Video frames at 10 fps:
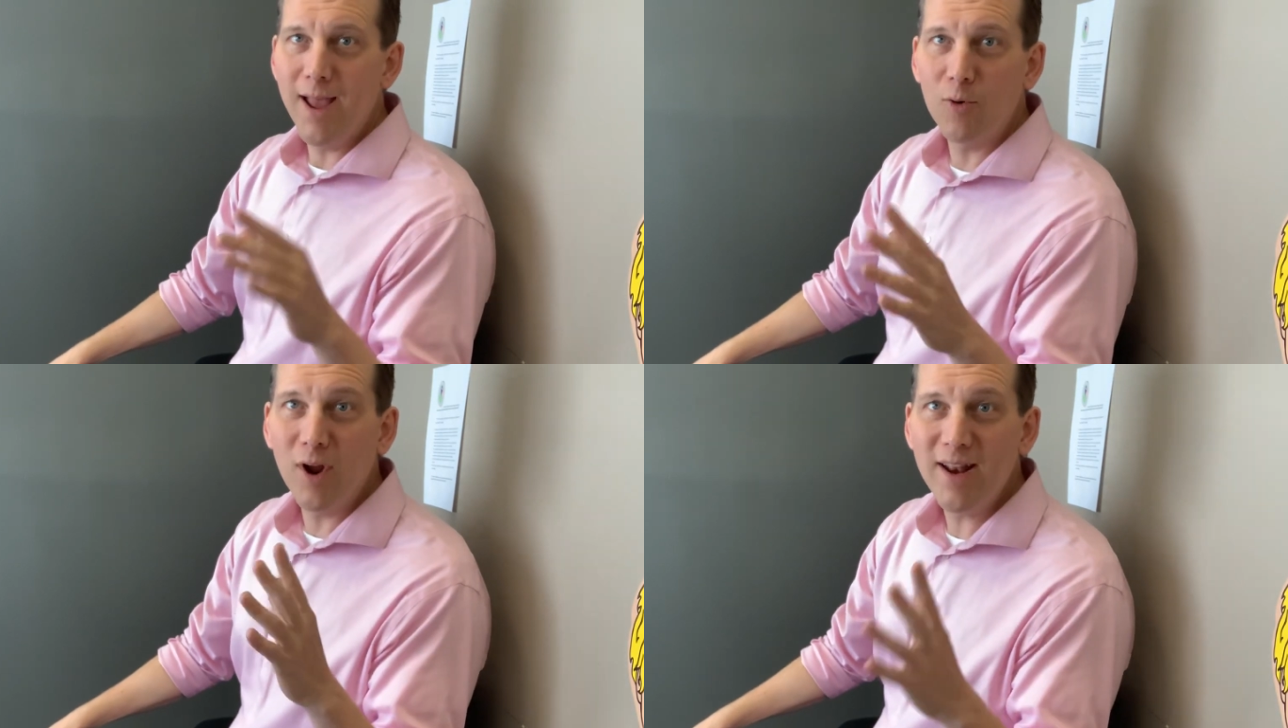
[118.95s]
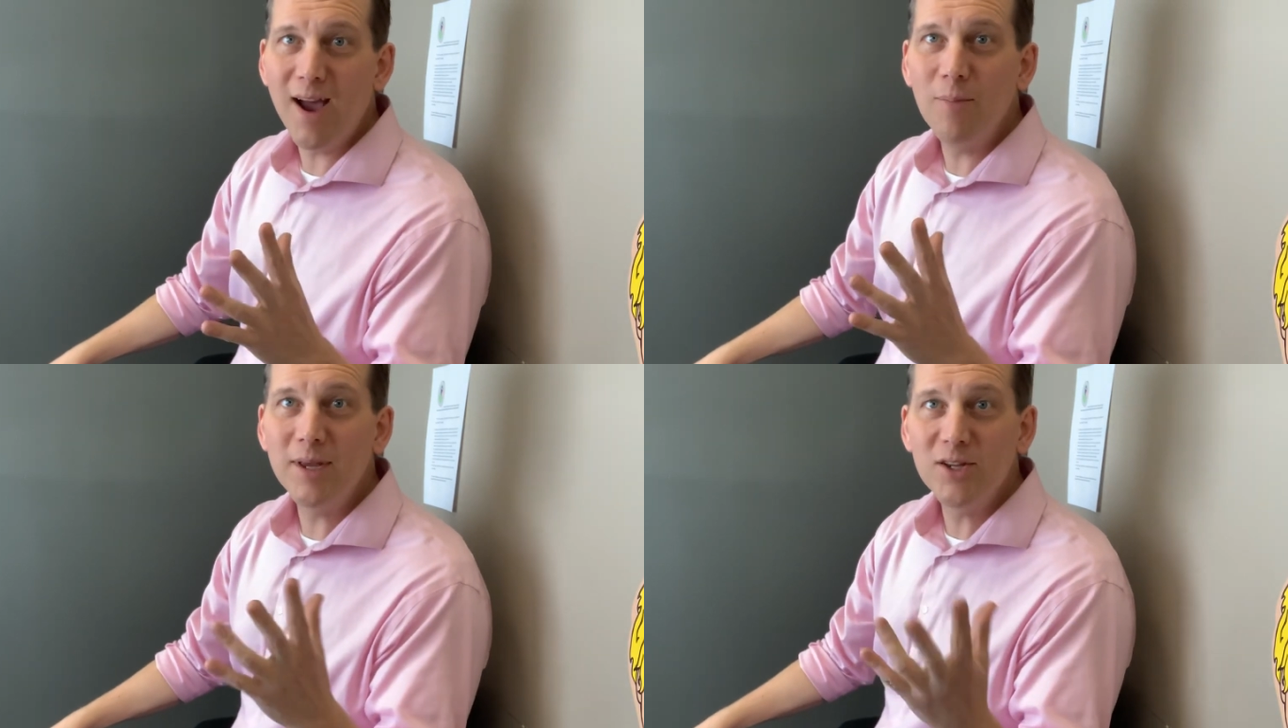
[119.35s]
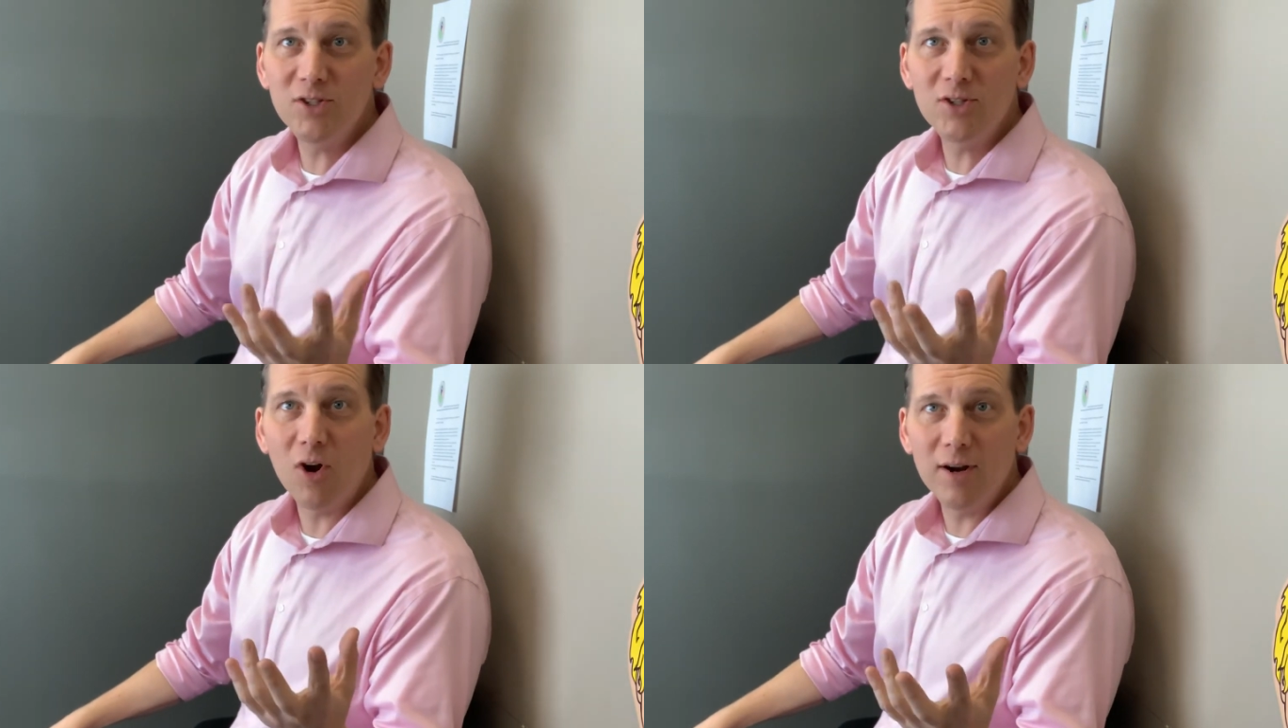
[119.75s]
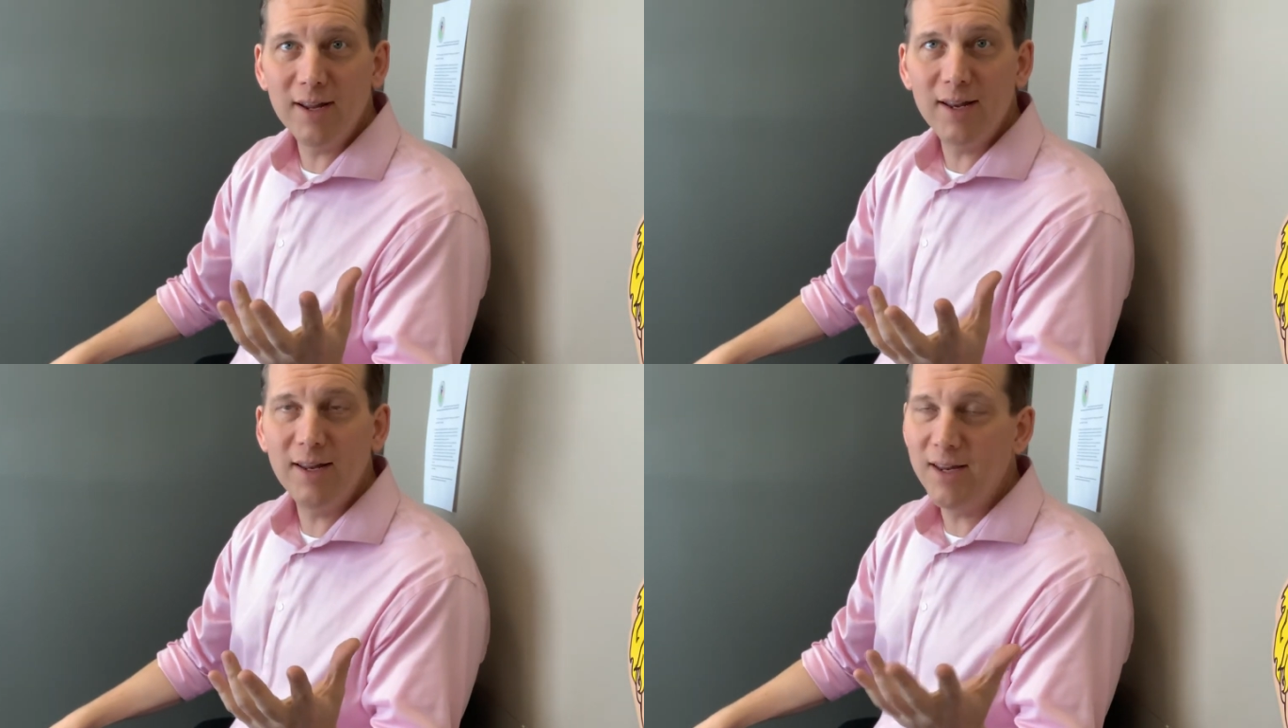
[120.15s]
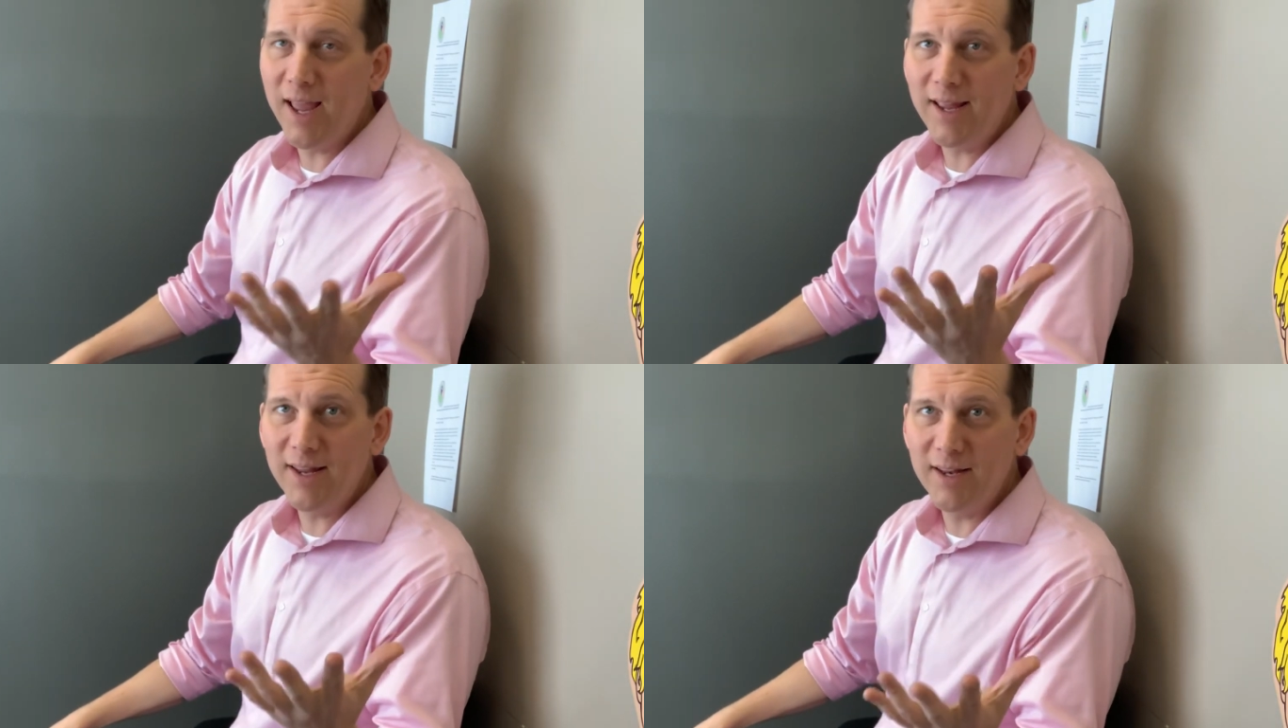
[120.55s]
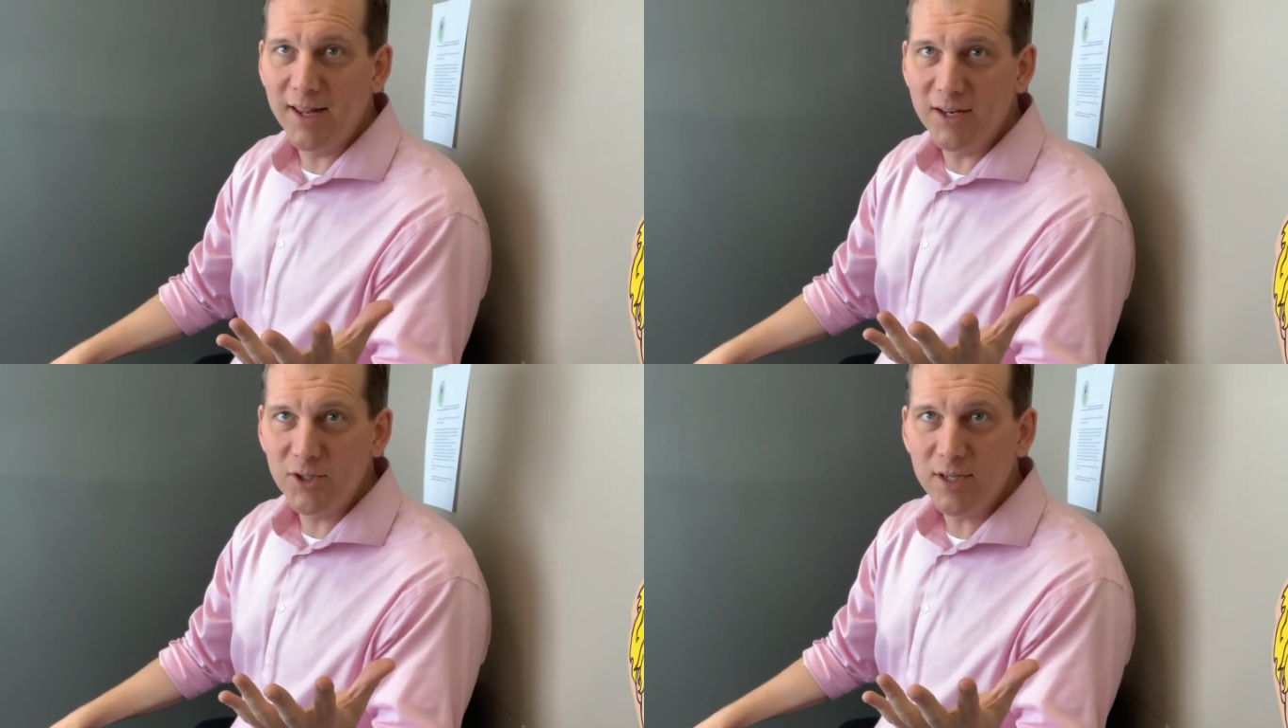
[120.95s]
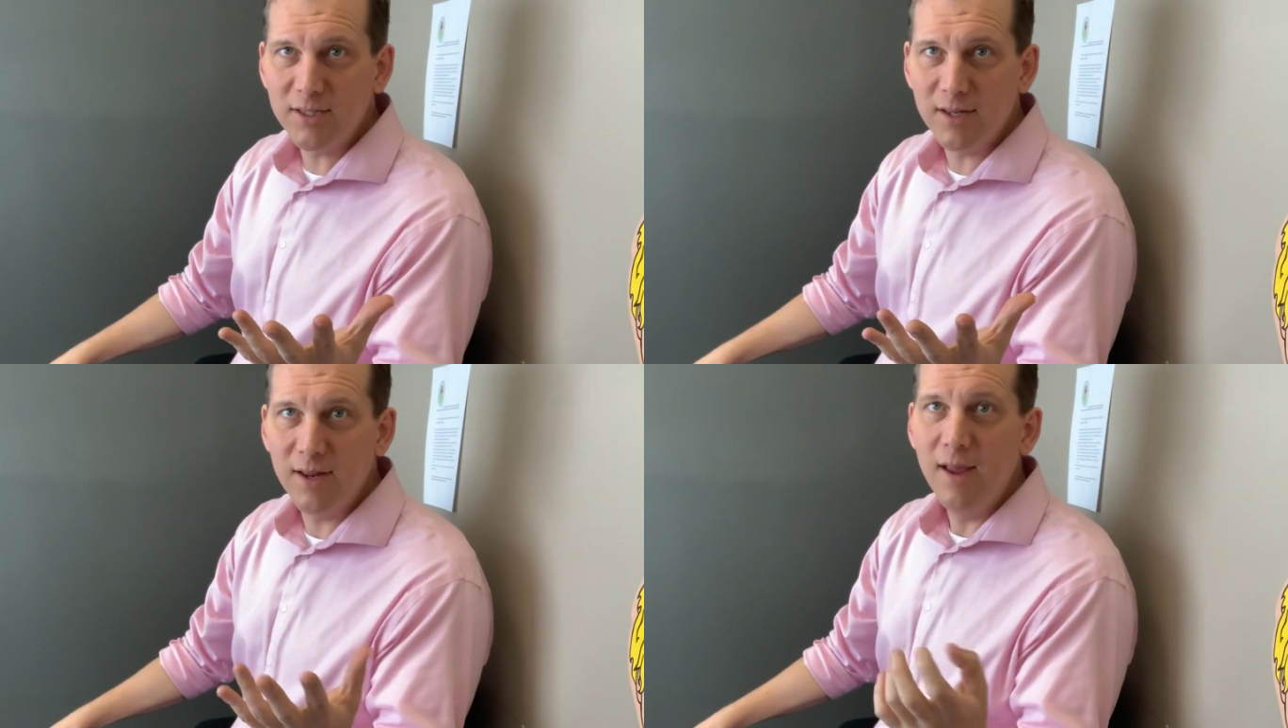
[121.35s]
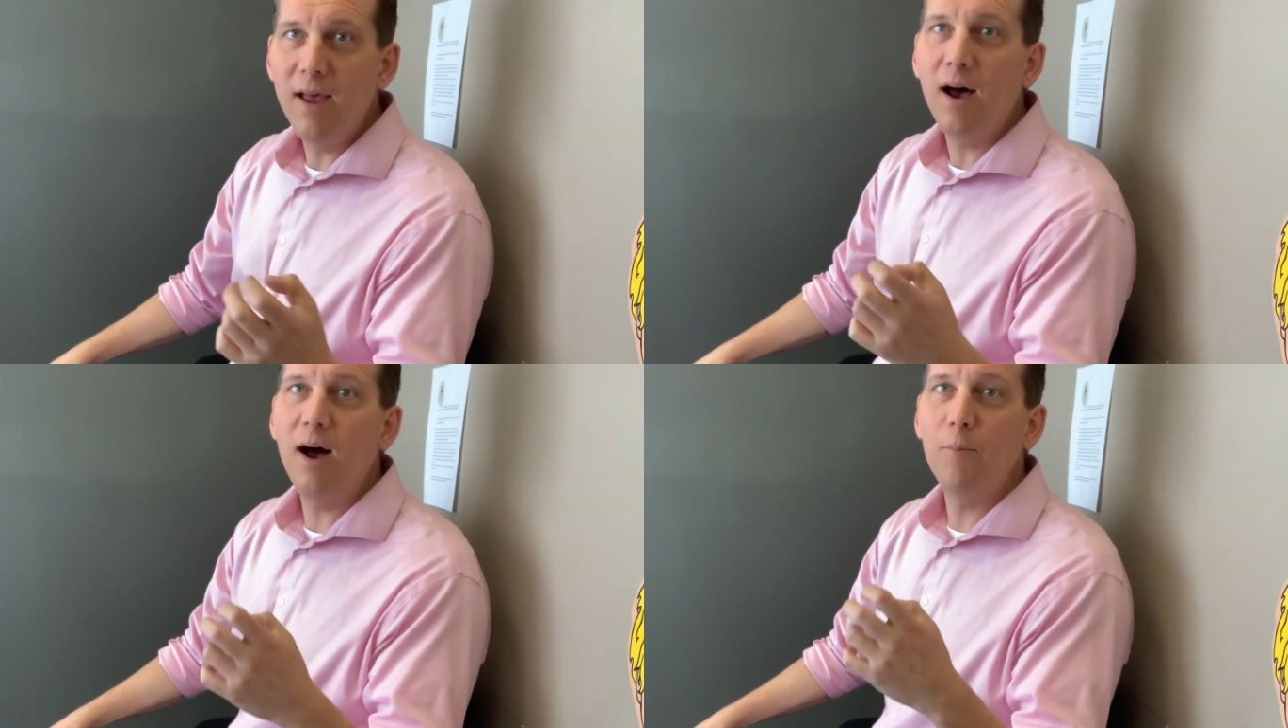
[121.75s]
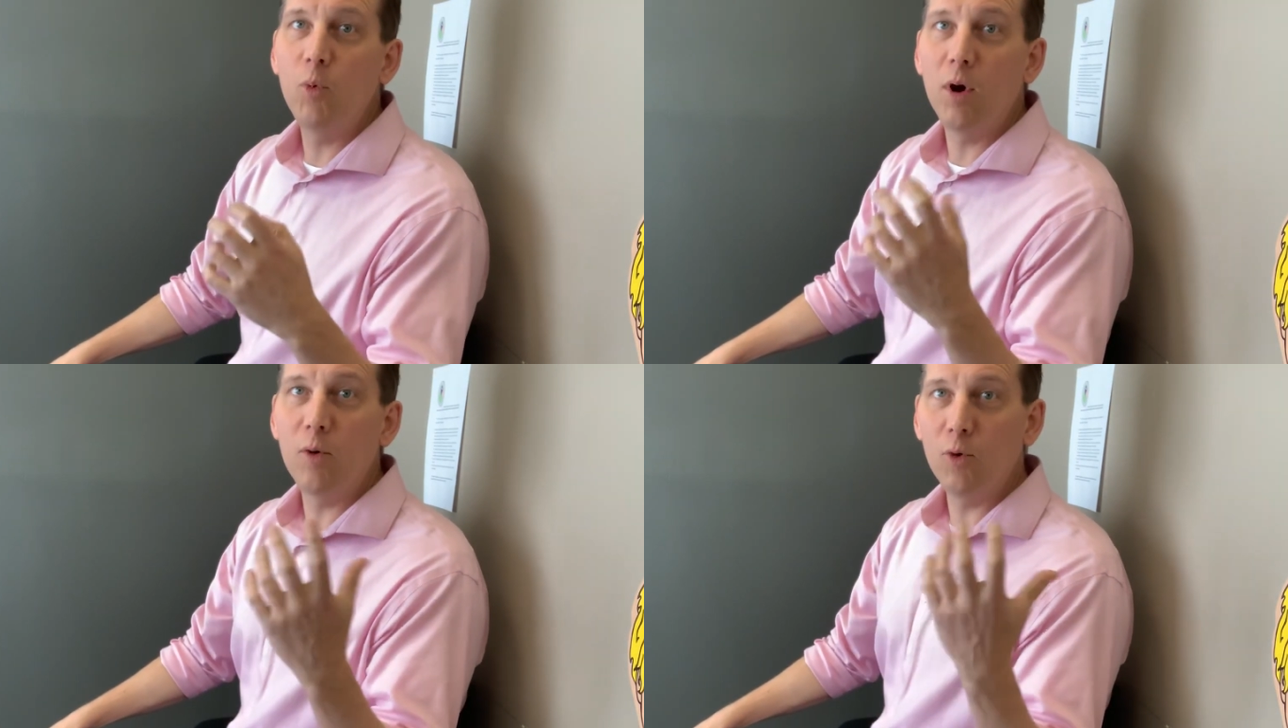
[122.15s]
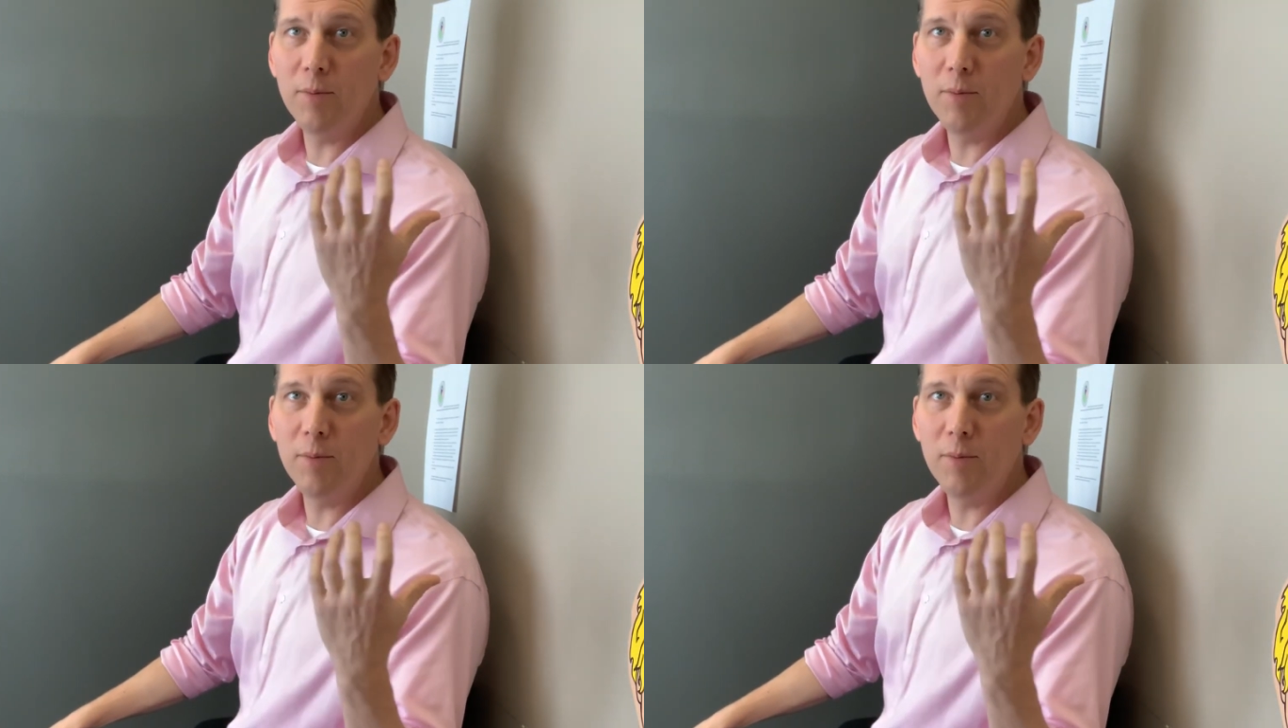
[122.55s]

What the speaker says: And right now, because it's hard to get in, you can't get adjusted, we want to really